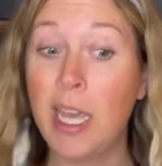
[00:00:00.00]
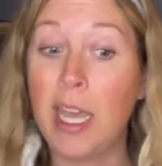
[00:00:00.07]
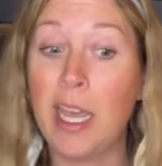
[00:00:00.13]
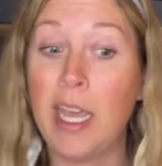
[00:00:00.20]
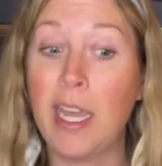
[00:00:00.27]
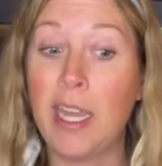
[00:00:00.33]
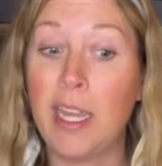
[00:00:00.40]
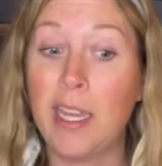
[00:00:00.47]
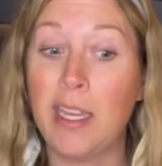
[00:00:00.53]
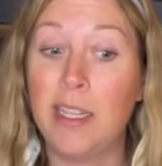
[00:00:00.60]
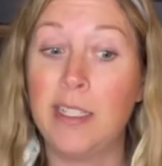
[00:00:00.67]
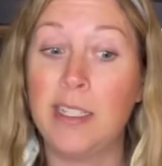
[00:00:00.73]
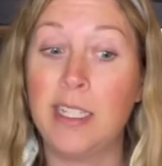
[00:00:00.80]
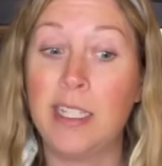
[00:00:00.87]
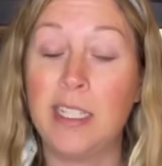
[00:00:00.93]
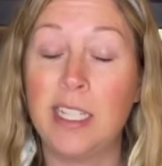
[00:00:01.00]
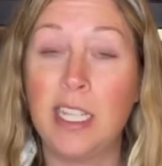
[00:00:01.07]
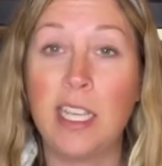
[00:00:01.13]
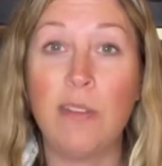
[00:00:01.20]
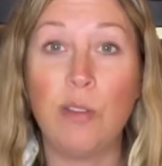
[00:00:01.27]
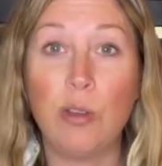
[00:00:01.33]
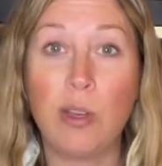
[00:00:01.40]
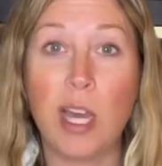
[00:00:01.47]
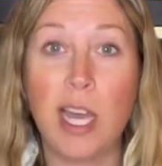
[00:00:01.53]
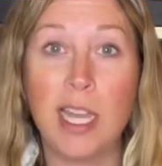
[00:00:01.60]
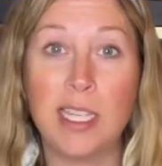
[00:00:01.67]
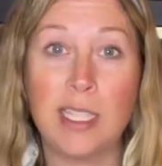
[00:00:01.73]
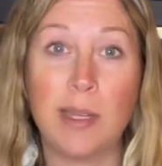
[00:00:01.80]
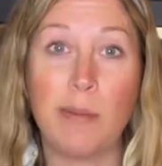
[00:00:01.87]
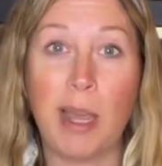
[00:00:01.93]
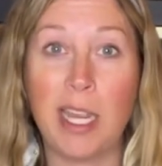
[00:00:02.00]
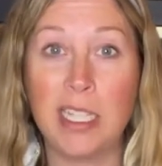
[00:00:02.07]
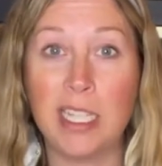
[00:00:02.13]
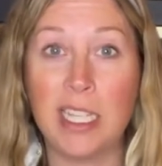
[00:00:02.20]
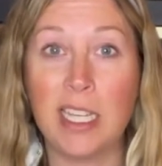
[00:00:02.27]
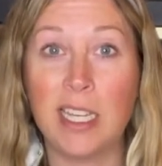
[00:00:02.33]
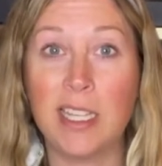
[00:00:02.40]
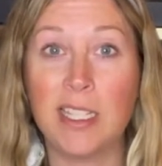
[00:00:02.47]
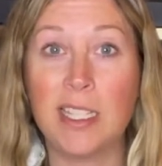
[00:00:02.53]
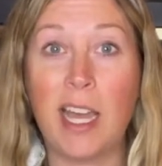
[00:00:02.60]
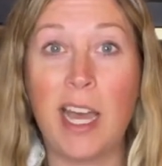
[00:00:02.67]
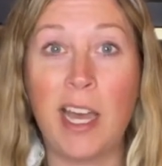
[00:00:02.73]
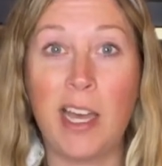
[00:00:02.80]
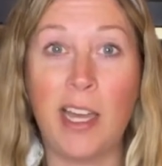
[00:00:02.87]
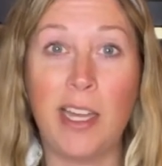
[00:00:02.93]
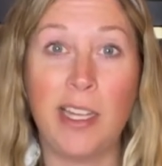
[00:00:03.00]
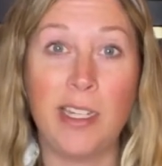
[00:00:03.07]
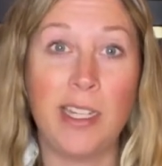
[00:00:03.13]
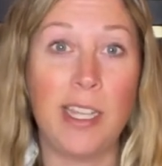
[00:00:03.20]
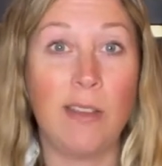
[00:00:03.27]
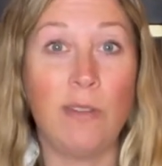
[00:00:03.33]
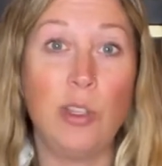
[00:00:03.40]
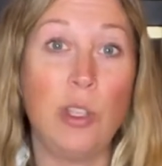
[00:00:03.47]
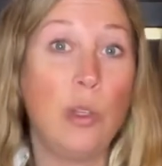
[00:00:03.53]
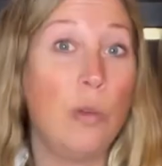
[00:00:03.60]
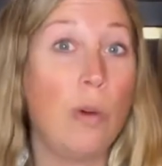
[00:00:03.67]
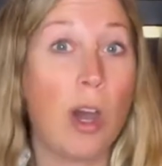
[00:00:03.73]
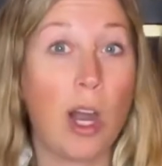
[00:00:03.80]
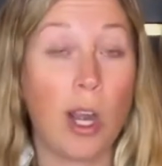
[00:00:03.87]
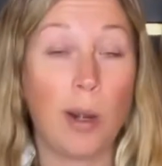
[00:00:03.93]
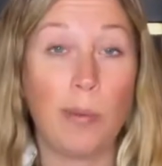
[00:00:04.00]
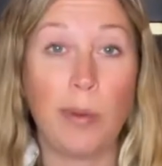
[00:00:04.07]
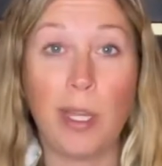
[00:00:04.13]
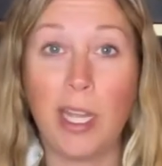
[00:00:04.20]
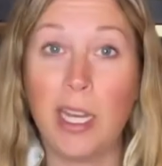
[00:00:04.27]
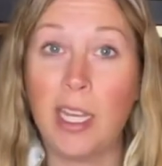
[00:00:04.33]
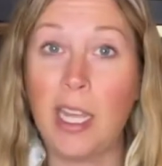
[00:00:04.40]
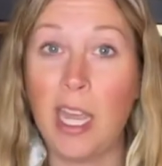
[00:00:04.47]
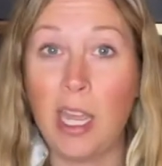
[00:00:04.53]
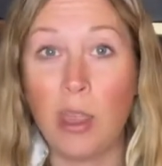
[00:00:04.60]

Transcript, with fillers: and to give you guys some ideas on if you are planning a